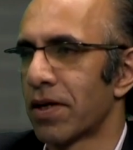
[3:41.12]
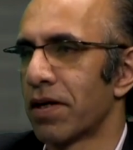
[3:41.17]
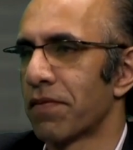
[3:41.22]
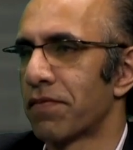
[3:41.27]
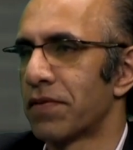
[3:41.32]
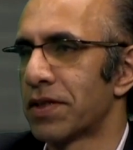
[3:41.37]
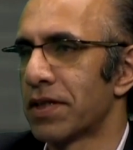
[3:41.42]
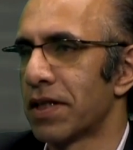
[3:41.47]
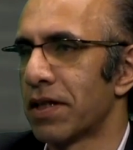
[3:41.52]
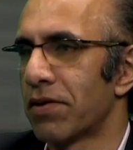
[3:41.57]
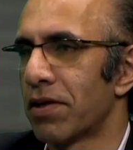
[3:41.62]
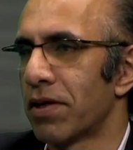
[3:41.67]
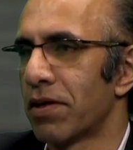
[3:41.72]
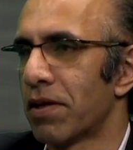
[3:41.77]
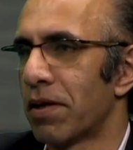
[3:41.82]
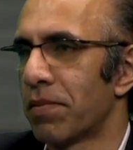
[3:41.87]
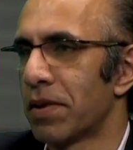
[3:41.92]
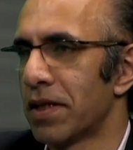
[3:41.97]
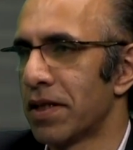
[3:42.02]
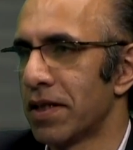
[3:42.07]
for
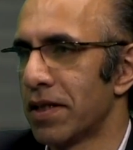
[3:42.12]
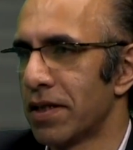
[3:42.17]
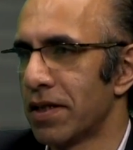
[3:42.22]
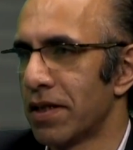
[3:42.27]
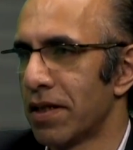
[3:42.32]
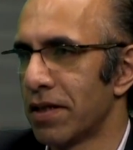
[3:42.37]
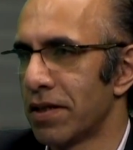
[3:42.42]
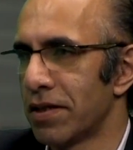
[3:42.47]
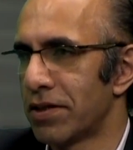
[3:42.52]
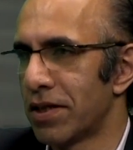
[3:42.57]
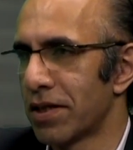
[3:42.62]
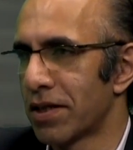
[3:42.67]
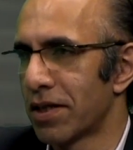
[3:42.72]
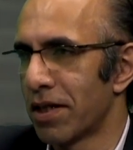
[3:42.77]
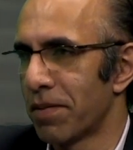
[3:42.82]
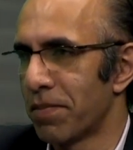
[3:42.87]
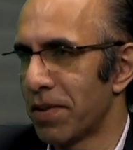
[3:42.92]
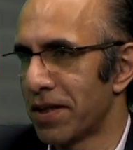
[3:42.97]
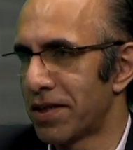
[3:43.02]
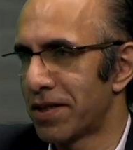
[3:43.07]
zero. I mean, is there going
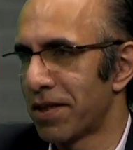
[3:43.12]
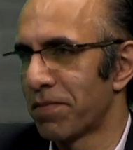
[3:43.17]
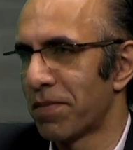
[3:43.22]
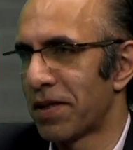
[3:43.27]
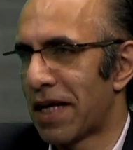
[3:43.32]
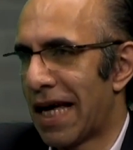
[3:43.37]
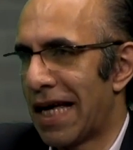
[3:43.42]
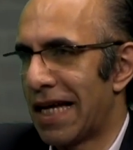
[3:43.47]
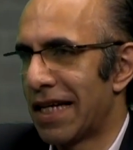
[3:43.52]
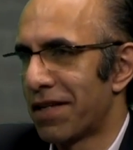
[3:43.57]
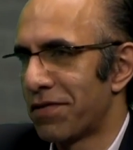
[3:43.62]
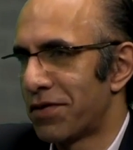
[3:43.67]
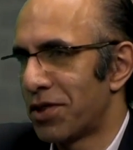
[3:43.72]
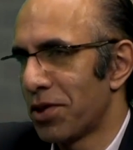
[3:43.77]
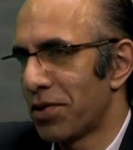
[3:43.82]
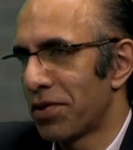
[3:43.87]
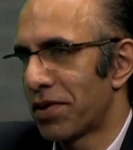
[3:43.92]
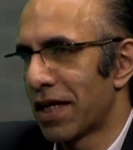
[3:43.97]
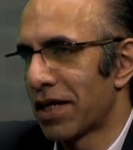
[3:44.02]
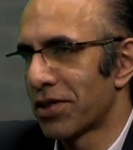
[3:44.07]
to be some end of
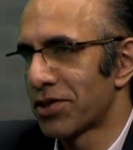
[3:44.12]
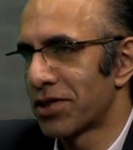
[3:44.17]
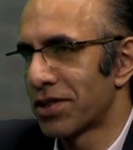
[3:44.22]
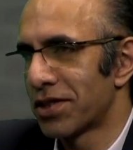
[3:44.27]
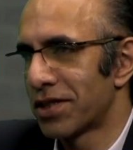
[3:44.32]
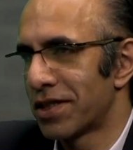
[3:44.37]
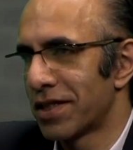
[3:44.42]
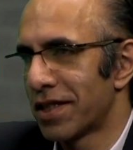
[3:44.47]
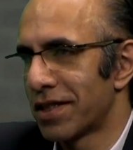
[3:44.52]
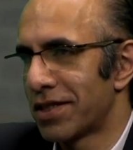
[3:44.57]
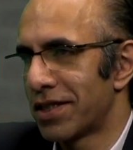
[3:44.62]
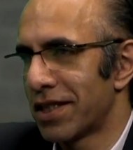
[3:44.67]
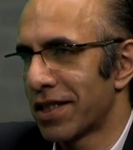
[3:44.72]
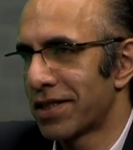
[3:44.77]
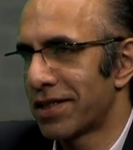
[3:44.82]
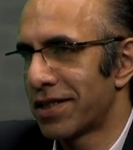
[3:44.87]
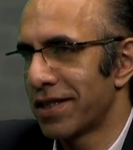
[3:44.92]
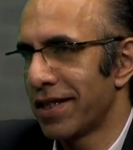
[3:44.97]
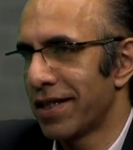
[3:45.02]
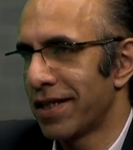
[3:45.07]

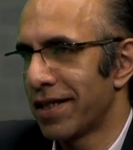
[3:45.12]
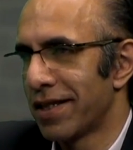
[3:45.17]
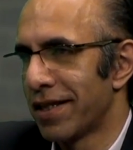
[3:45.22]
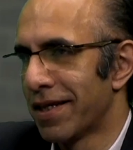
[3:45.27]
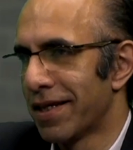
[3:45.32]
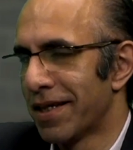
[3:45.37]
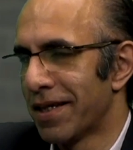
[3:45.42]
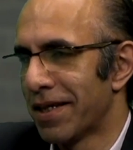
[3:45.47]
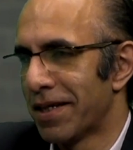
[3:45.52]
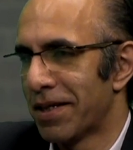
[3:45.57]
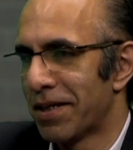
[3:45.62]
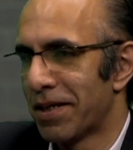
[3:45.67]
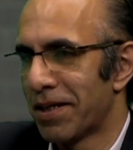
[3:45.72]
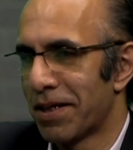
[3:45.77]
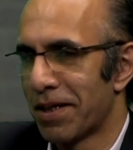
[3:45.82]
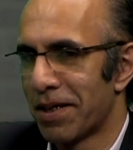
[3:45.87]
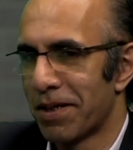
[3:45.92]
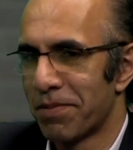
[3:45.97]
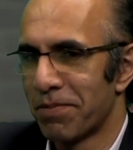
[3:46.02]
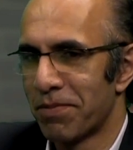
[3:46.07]
2016?
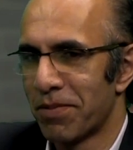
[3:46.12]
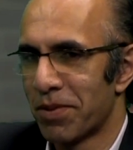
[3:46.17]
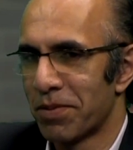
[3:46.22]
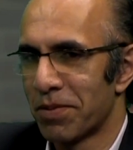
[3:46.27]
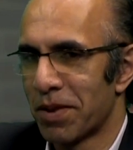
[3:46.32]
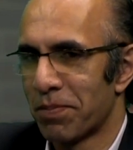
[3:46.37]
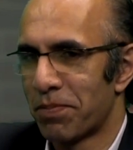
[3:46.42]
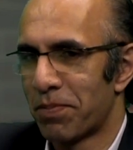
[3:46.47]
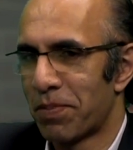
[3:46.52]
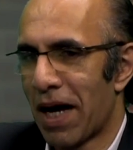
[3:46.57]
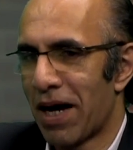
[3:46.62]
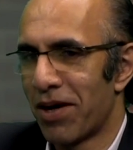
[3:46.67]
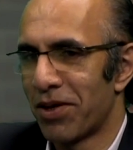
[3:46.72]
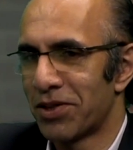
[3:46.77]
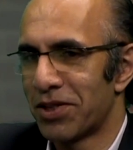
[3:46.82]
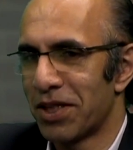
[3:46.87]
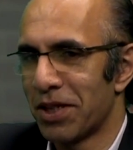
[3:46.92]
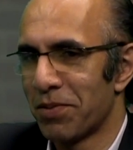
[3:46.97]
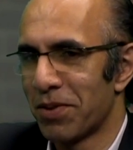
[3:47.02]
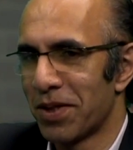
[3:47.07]

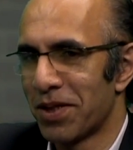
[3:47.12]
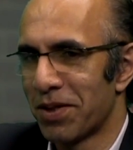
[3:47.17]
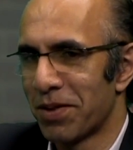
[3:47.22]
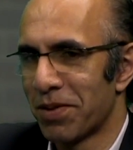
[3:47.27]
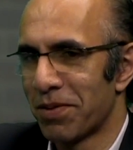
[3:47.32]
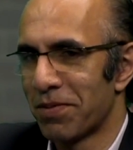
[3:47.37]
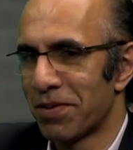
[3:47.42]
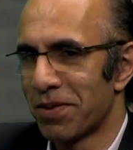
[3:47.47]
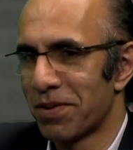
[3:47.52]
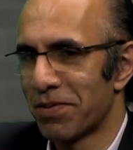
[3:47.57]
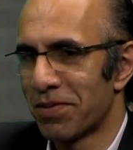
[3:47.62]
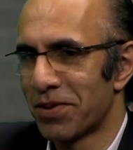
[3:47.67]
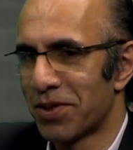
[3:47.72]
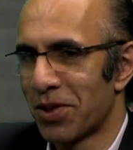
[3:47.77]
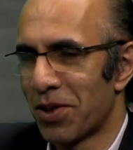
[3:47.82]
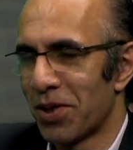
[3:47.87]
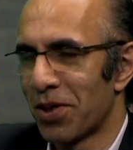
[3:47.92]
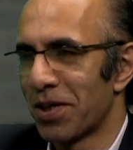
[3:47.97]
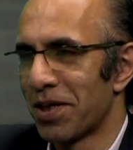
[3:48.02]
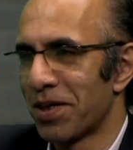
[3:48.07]
Parity with the
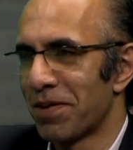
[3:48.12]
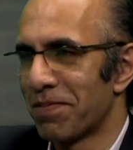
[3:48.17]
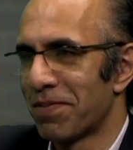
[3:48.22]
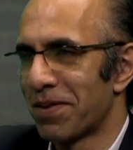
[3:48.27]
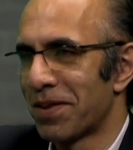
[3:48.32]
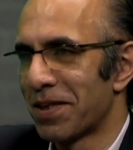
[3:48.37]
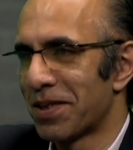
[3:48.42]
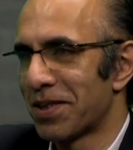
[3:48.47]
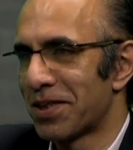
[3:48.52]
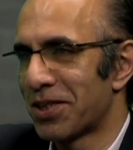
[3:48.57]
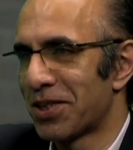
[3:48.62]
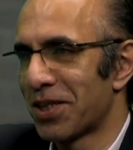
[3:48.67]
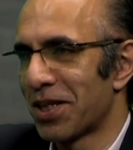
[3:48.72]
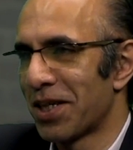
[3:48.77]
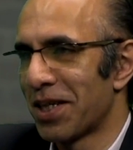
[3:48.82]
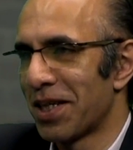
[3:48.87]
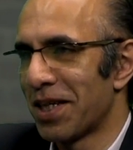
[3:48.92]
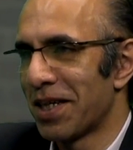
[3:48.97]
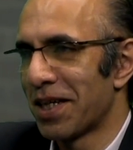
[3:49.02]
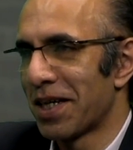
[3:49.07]
dollar, the
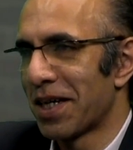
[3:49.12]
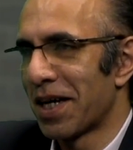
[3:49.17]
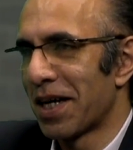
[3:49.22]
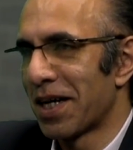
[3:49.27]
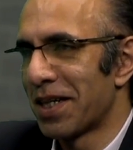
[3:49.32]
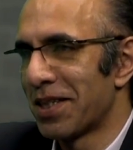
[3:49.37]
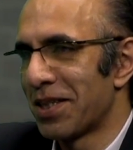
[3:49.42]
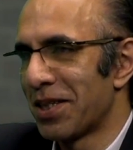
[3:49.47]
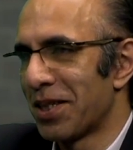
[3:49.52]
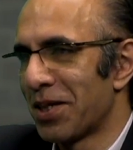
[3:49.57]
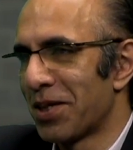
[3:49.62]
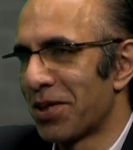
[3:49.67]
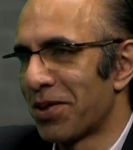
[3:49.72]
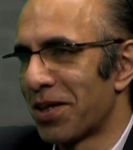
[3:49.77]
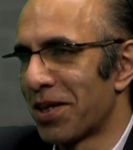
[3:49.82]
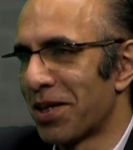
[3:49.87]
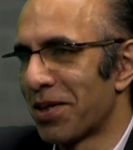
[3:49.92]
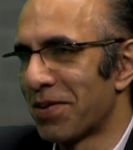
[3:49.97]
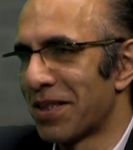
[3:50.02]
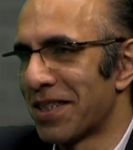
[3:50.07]
sterling, and the
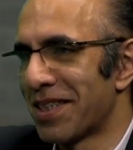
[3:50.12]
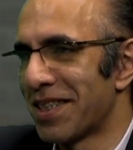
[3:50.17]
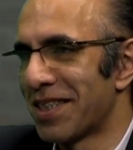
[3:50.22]
euro.